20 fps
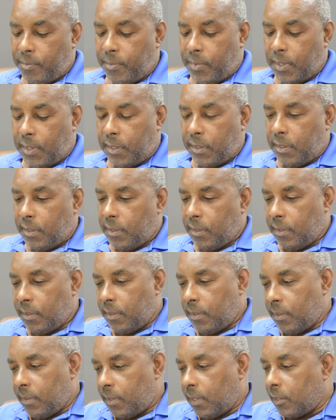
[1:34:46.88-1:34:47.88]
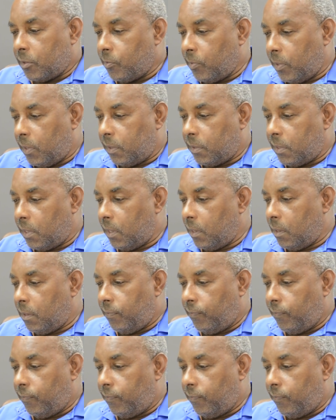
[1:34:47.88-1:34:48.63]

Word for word: But that's what they said.